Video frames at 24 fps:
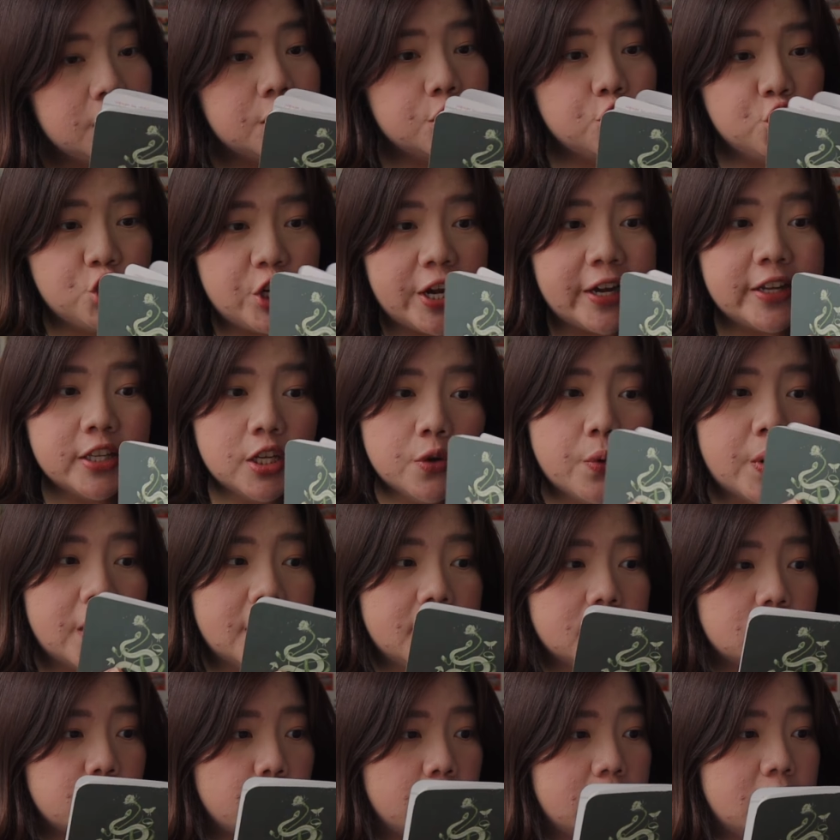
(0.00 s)
January
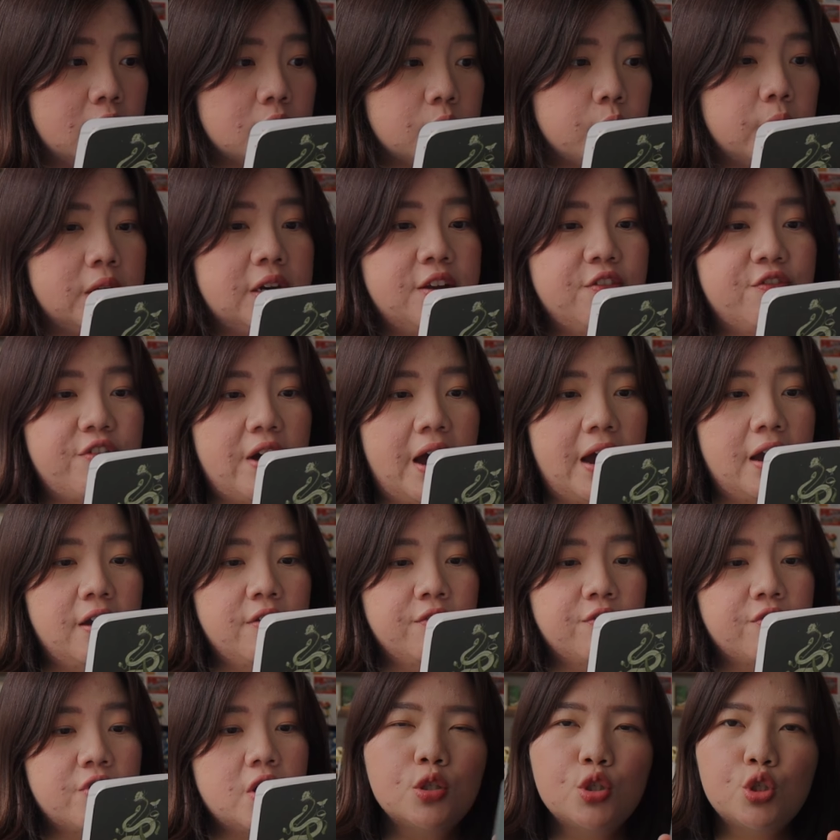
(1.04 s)

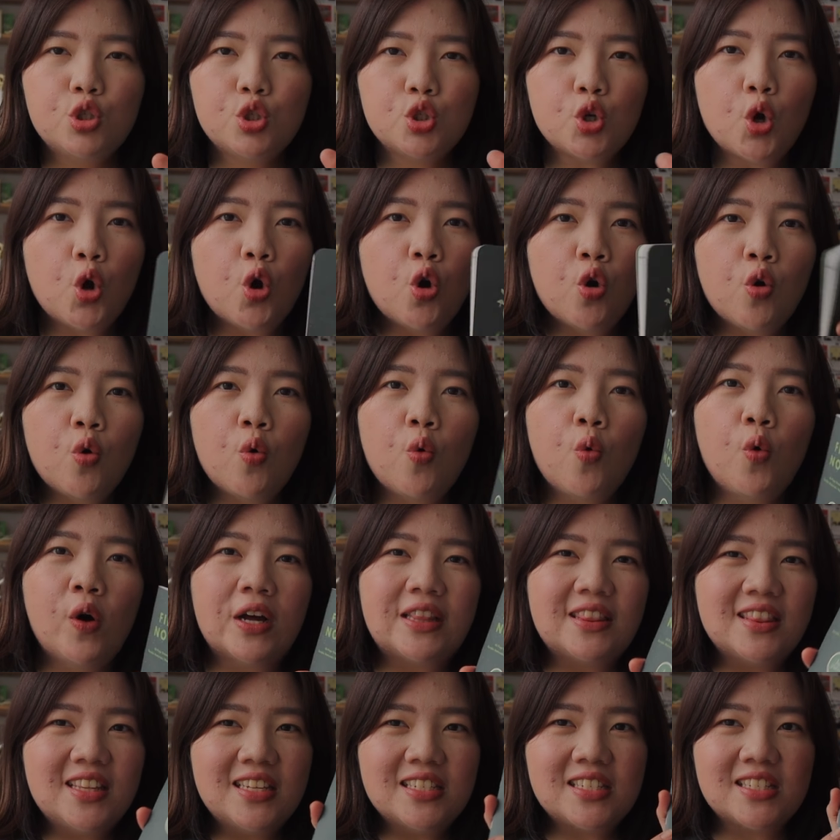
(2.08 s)
2025. So
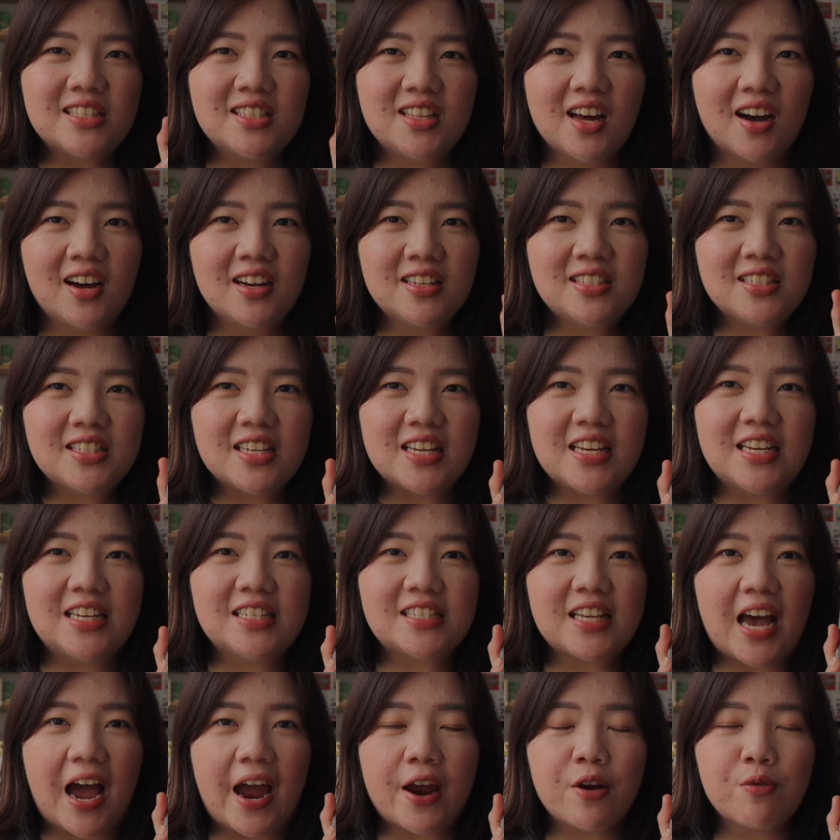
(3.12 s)
what this does
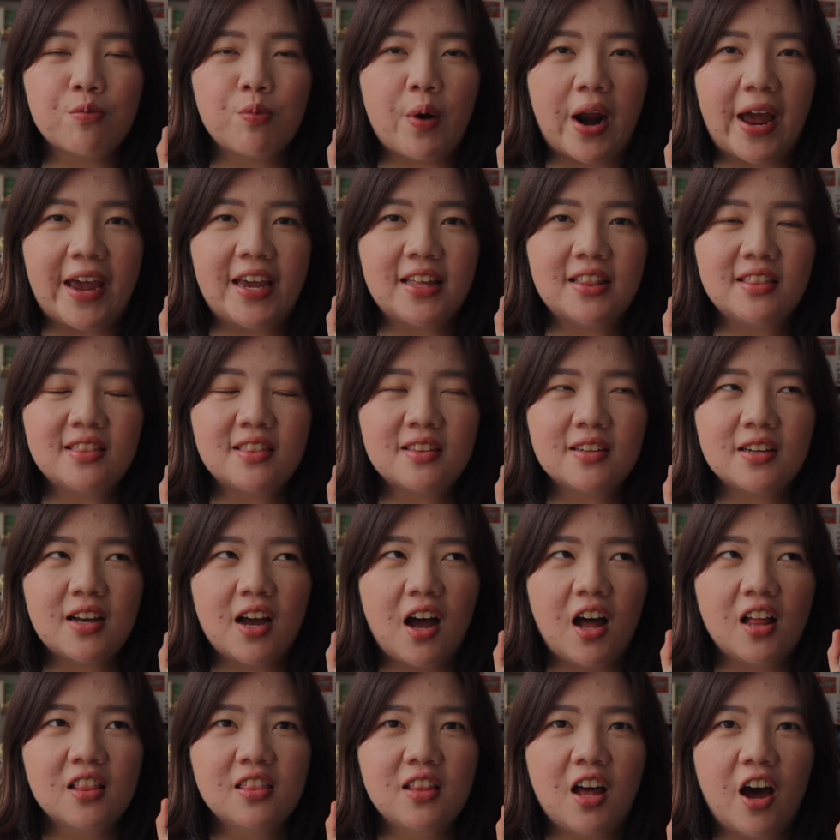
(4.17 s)
is I write
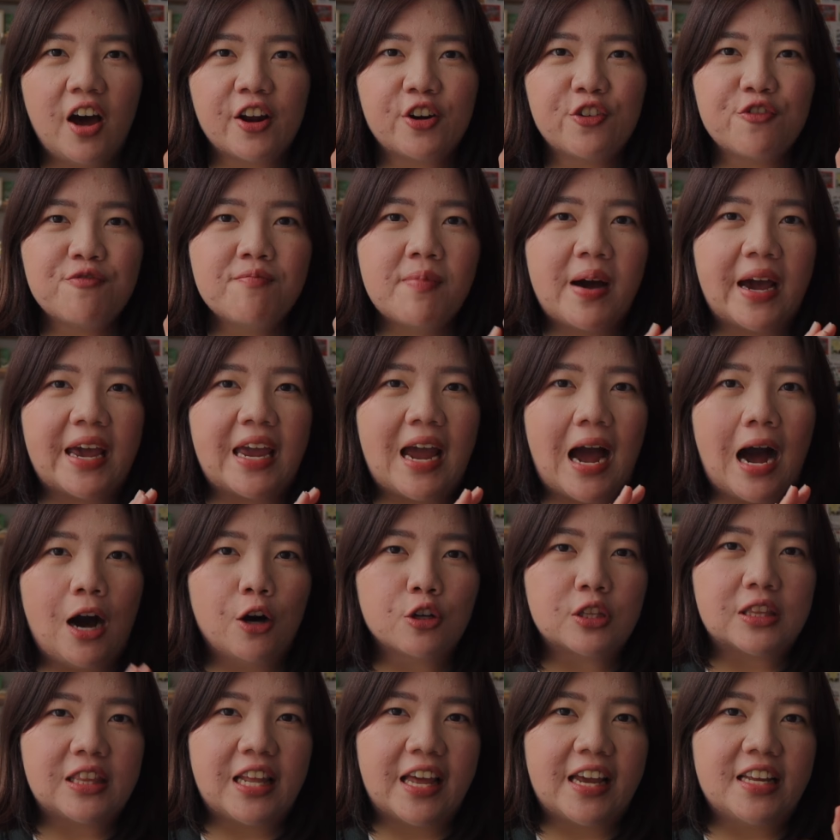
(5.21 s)
a lot of my
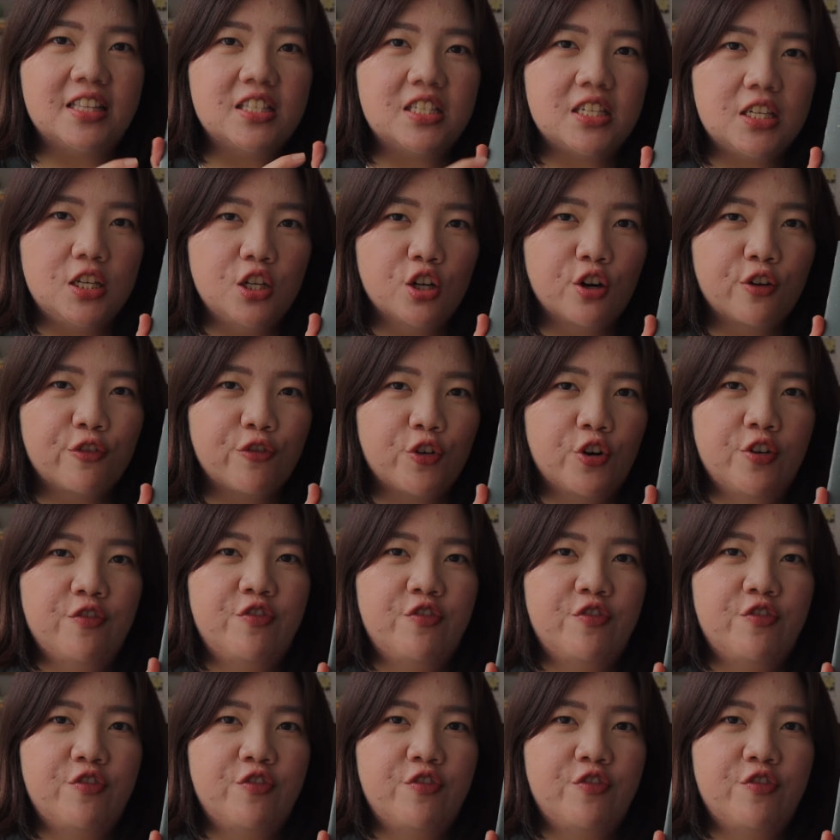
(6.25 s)
outlines here for